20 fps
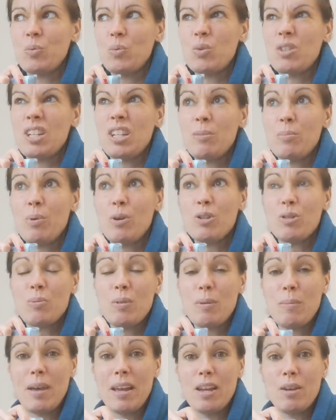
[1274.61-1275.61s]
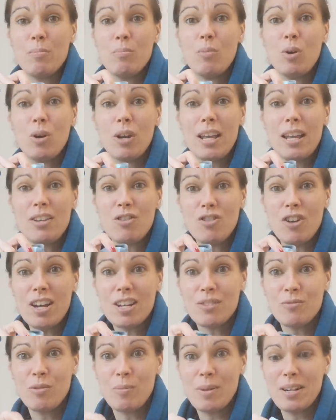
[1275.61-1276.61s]
was going to possibly make a Molly
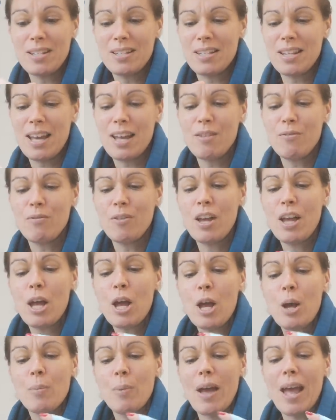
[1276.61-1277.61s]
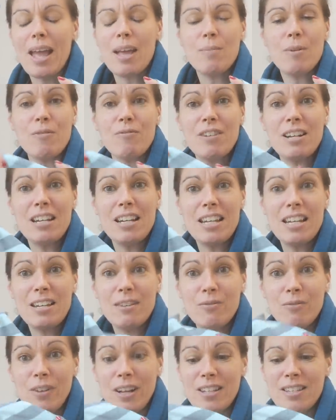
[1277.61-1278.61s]
dress for myself, but Amy
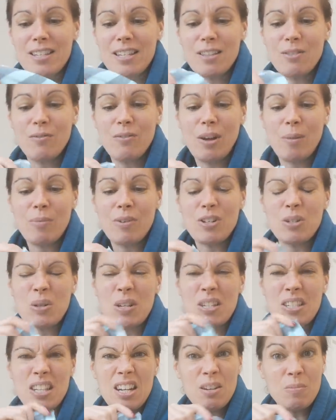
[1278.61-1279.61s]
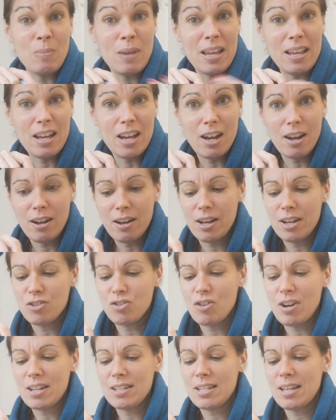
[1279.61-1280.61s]
really fancied the fabric, so I said I'd make her a
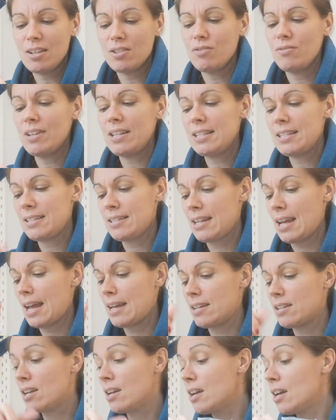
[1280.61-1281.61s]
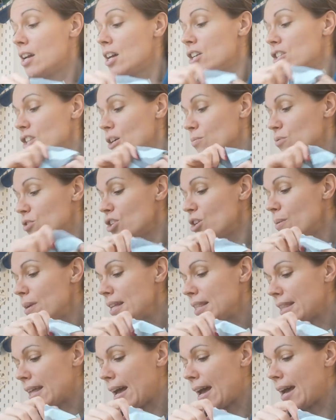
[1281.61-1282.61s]
dress out of it instead. So I'm
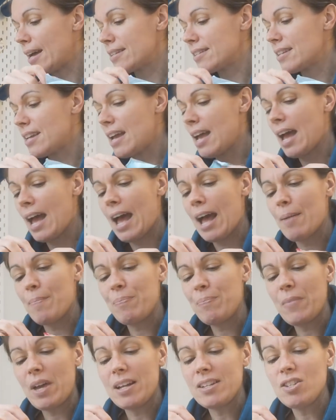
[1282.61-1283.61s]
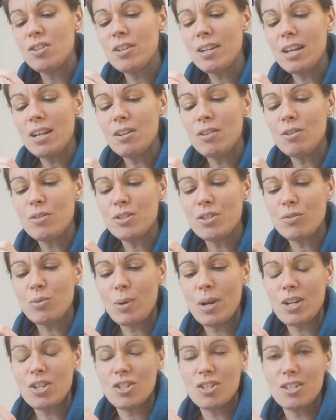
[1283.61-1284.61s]
doing that. I do get lots of
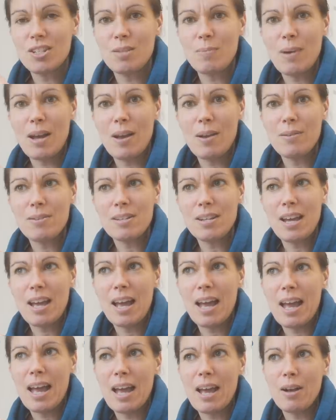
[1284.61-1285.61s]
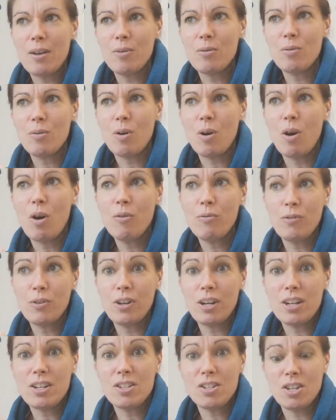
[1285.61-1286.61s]
questions about how often
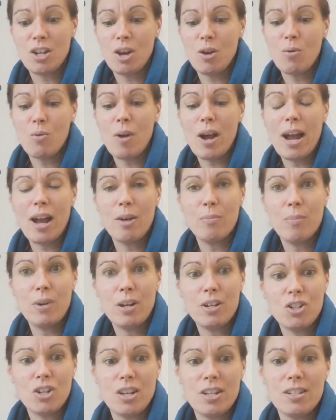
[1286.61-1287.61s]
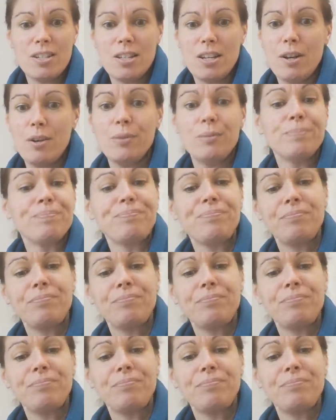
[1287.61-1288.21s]
I sew, how much I sew.